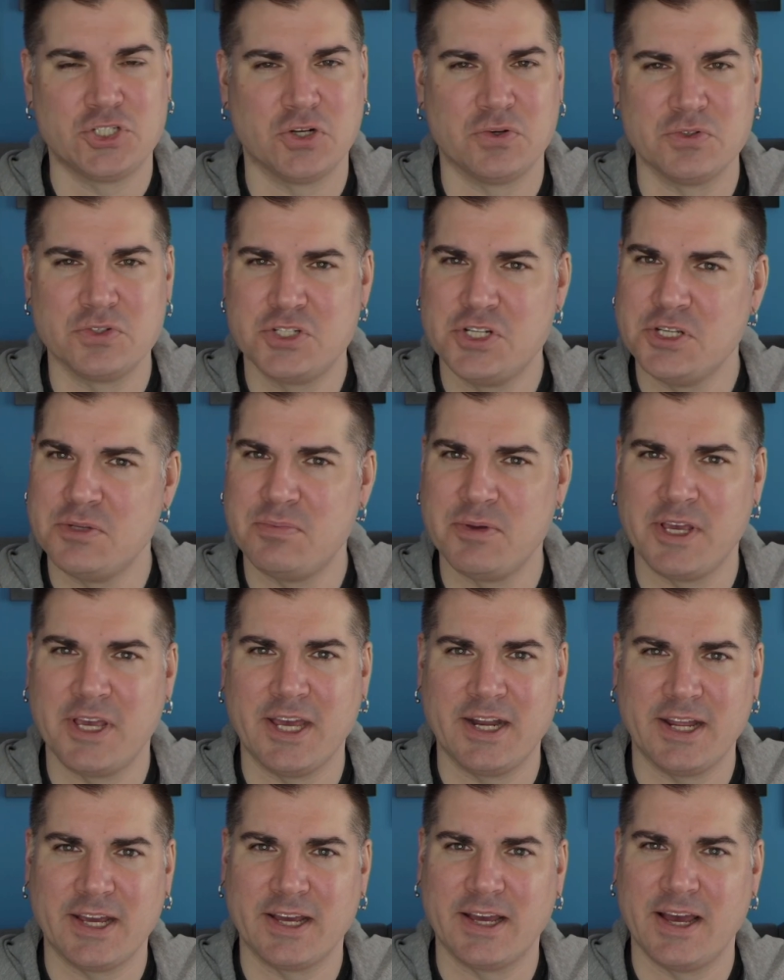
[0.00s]
Show's just
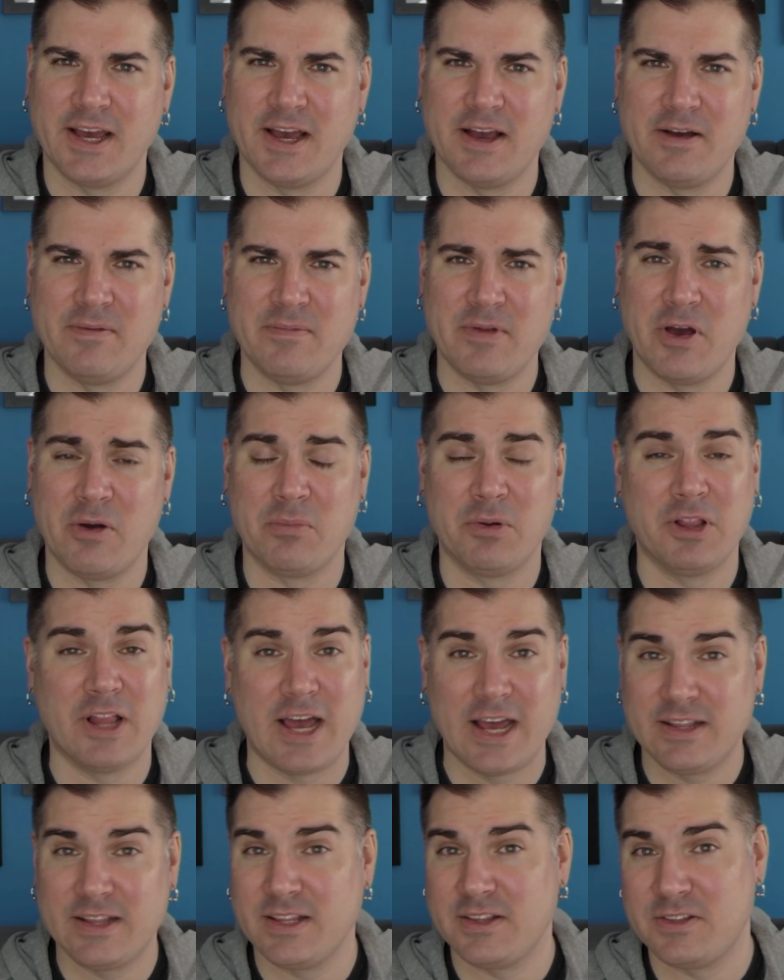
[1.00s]
beginning. Now, I'm
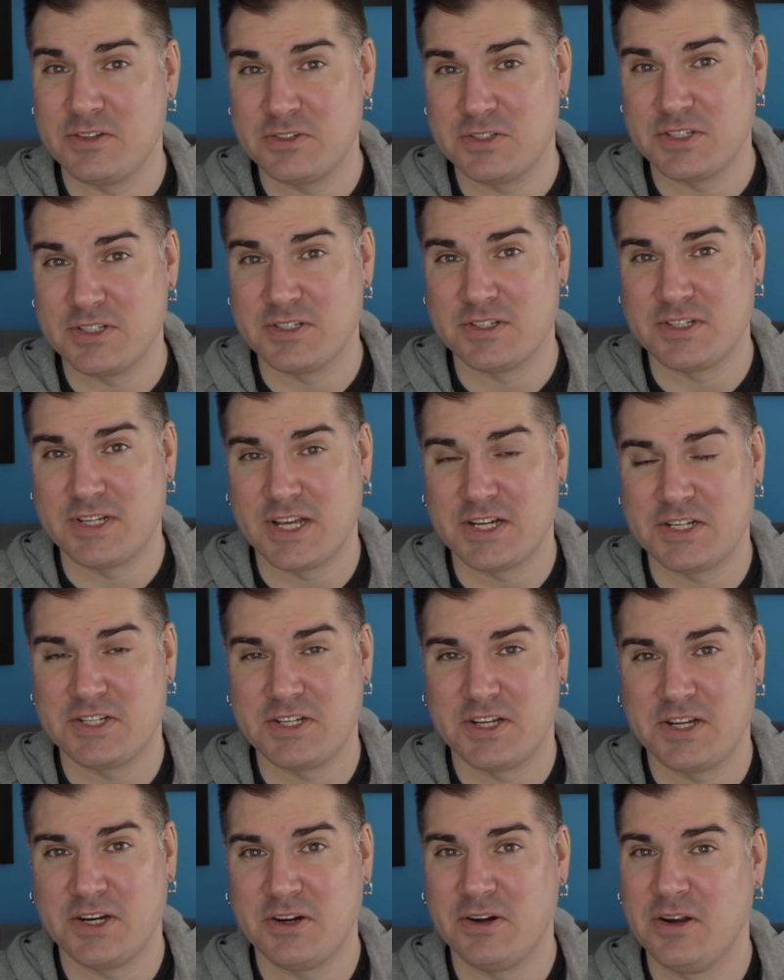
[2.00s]
glad that there's this
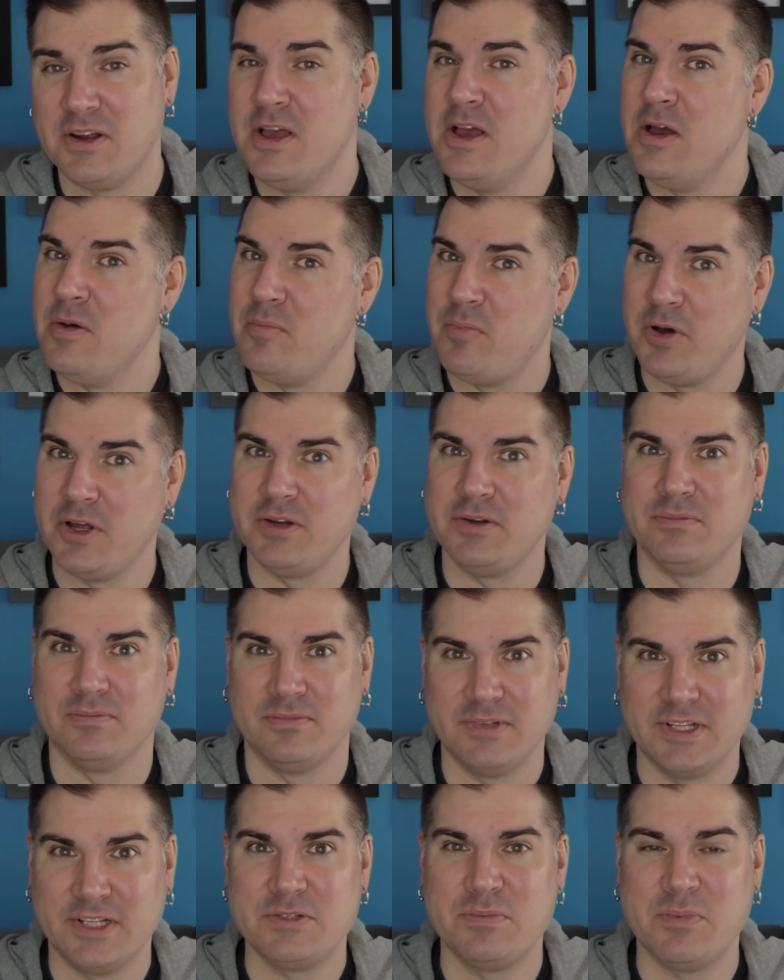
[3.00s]
attention here, but
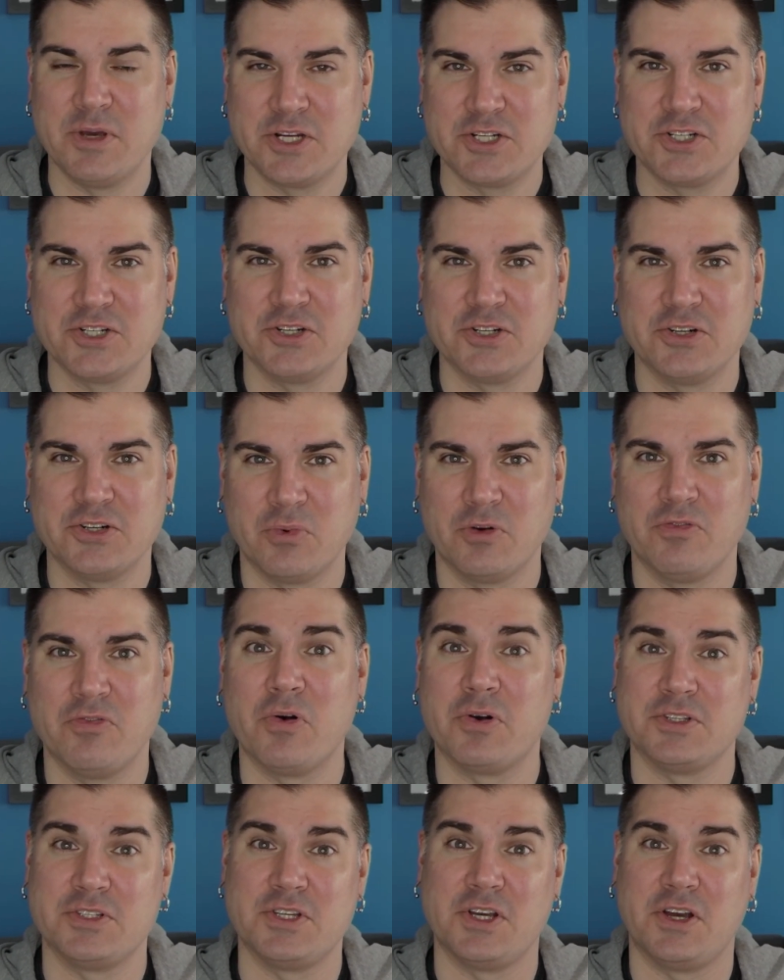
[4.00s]
let's make sure we're
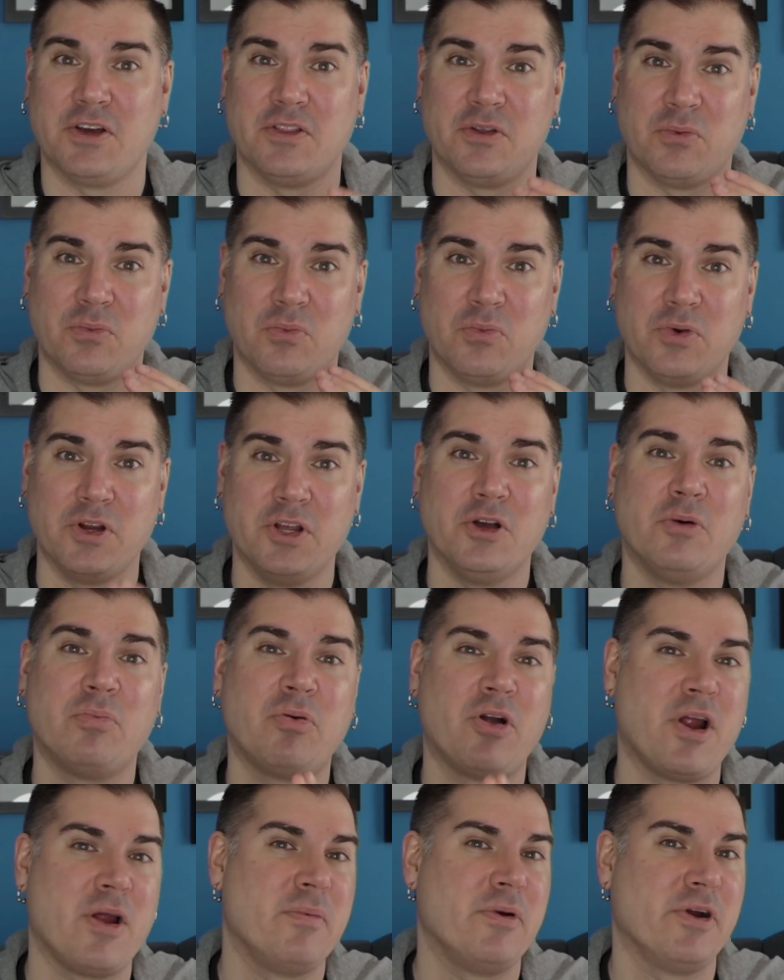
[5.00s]
focusing on the real
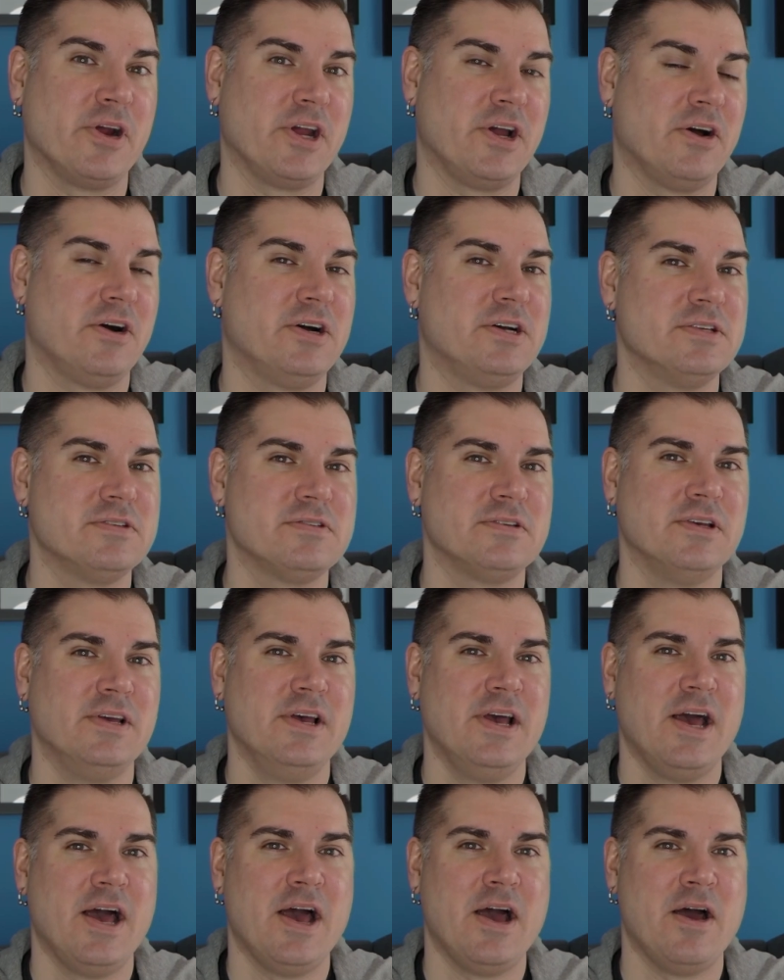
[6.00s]
primary cause
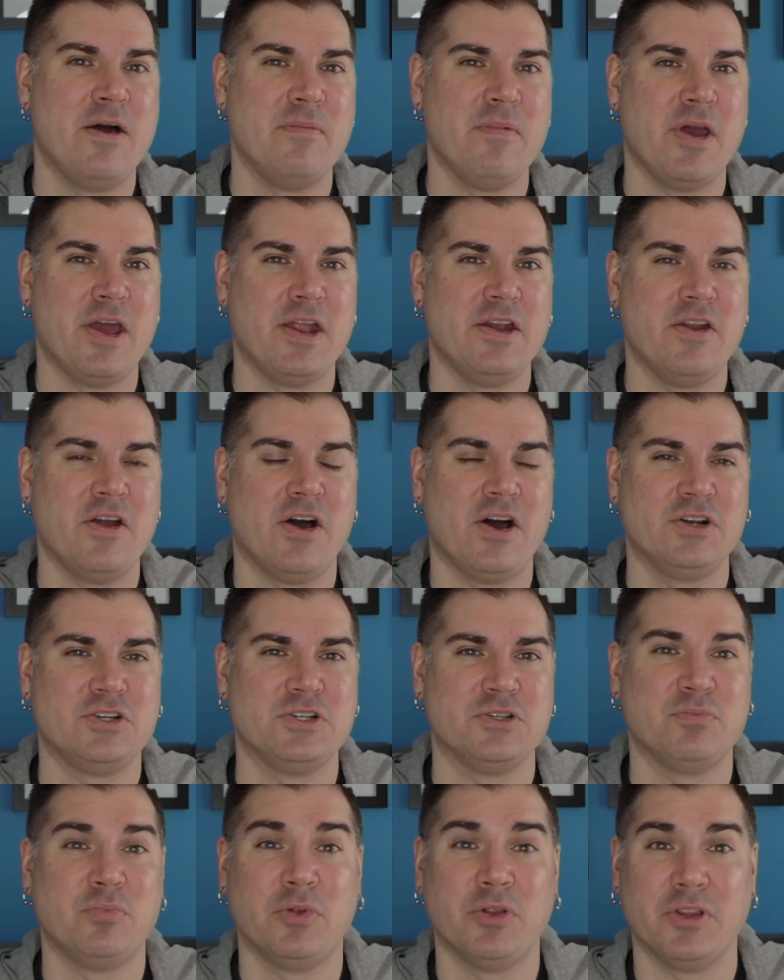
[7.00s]
and
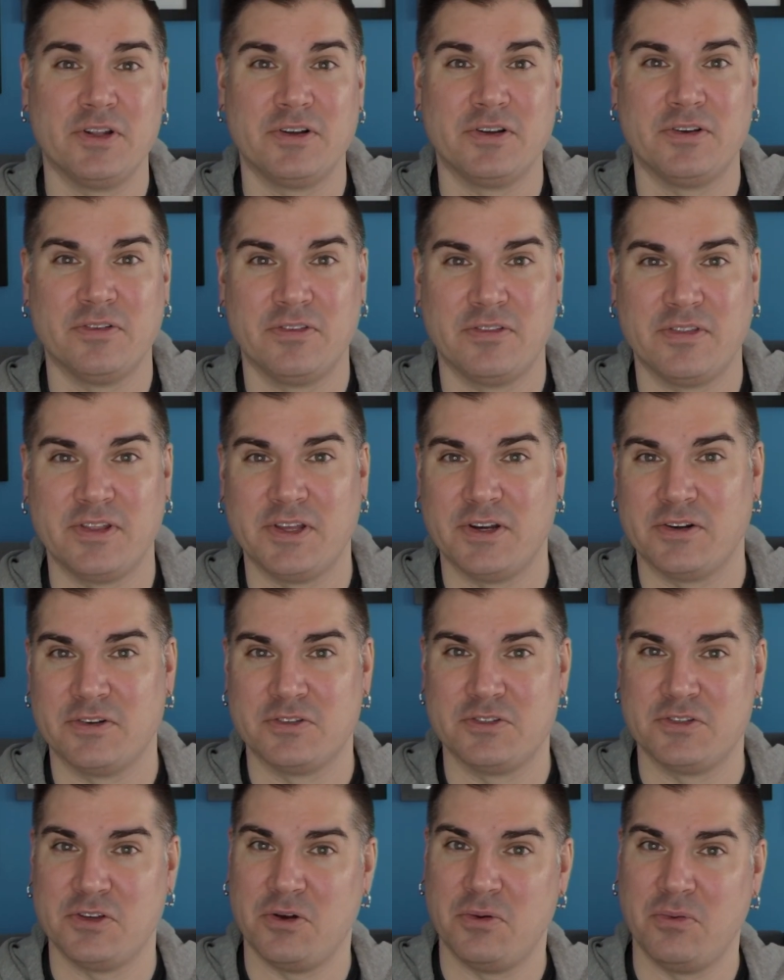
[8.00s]
not just political
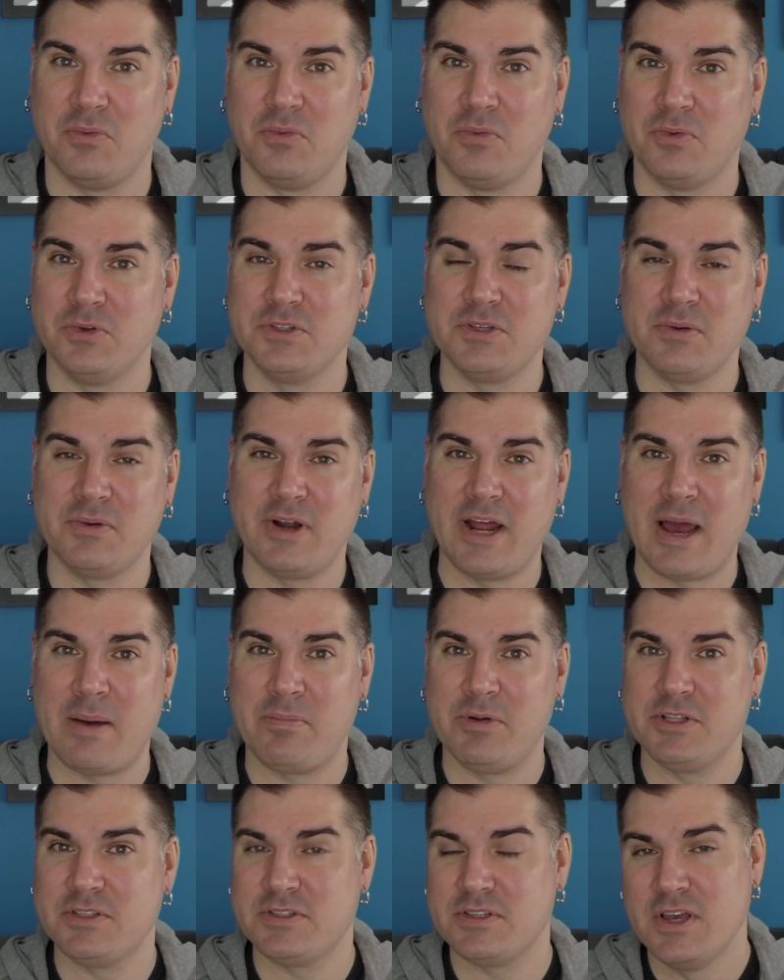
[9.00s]
theater. So we'll see what
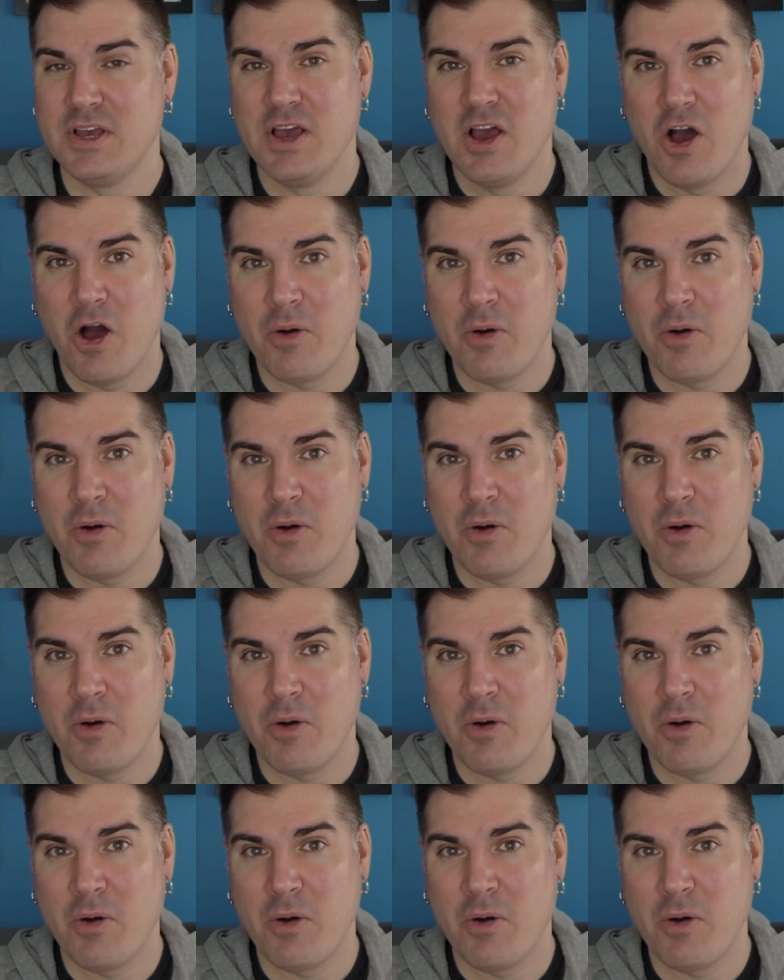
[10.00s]
happens.